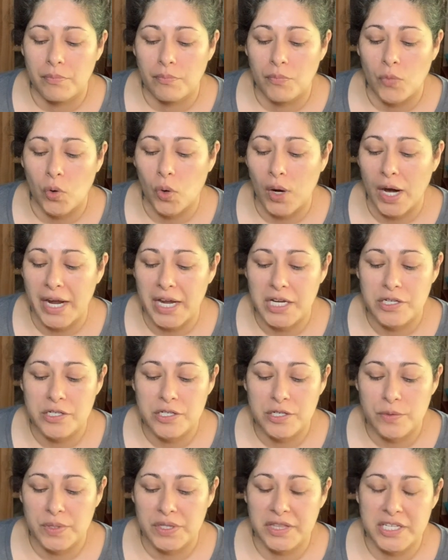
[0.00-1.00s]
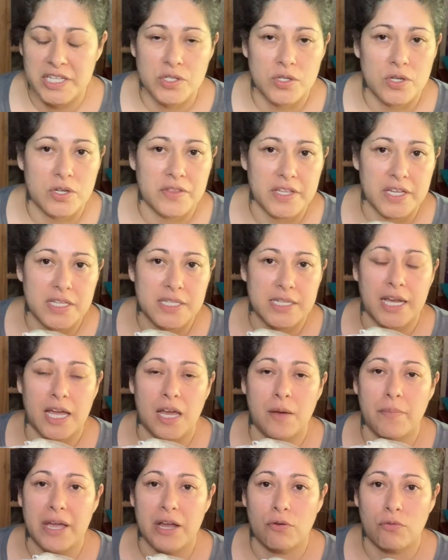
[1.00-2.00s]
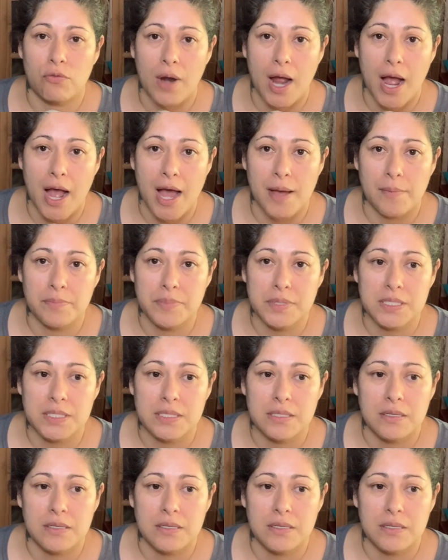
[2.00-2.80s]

Or I can do with these tortillas, I can make wraps.